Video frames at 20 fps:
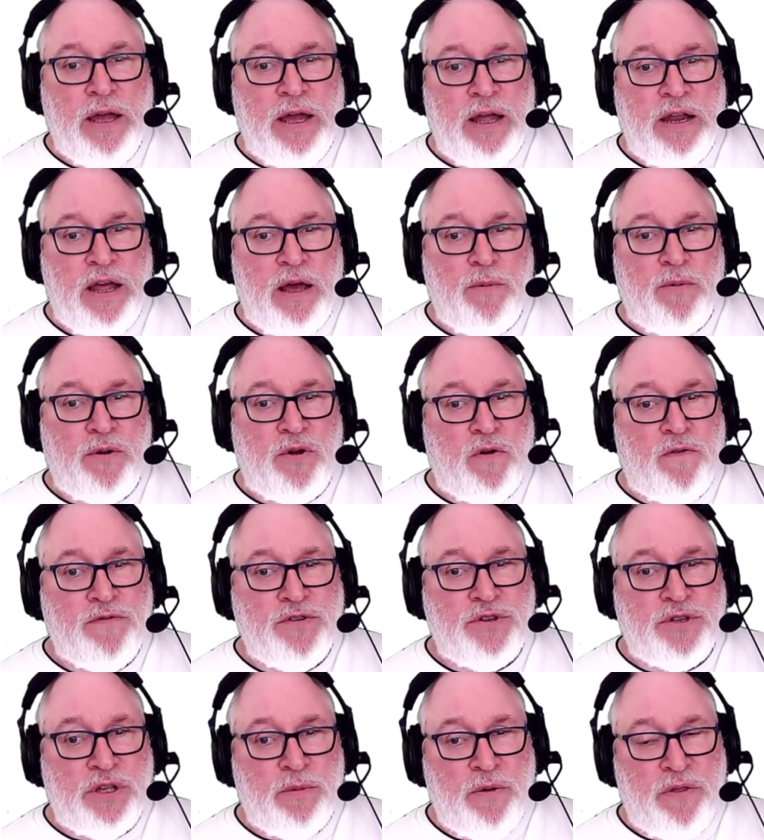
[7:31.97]
And that would
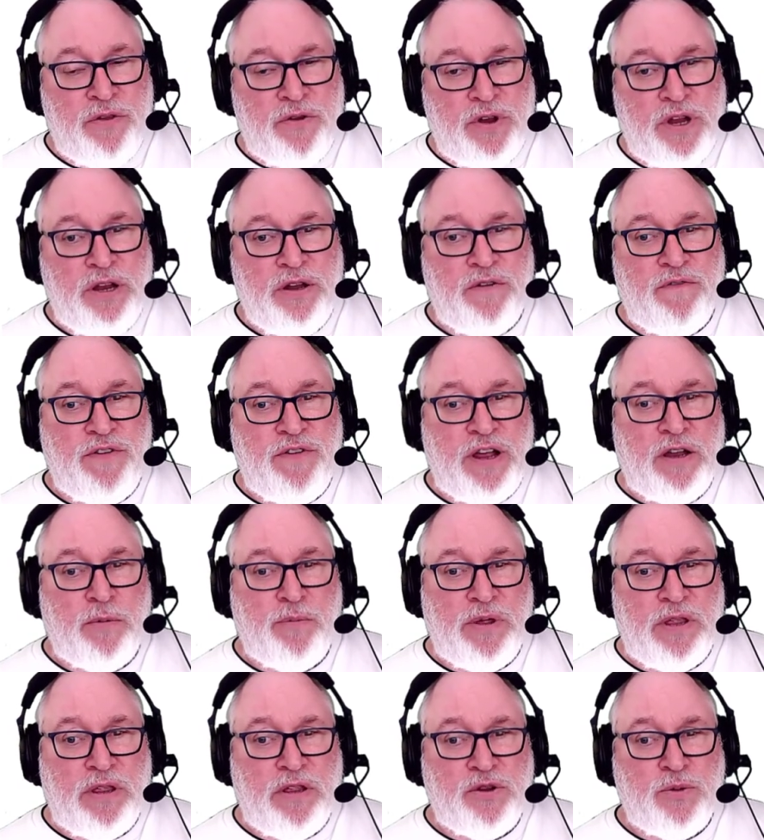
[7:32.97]
obviously, with 3 divided
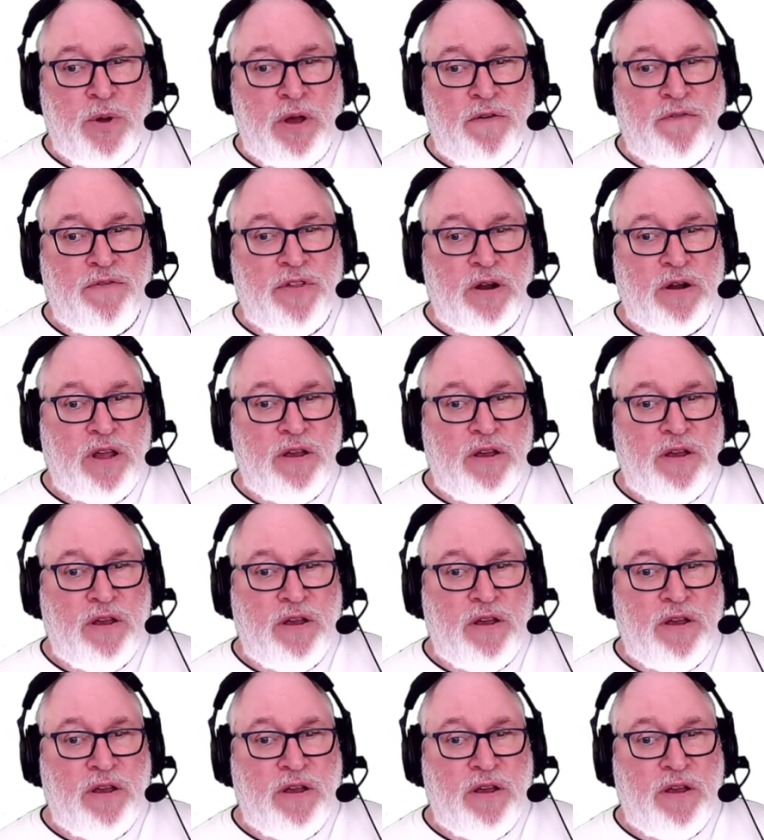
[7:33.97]
by the 12 there,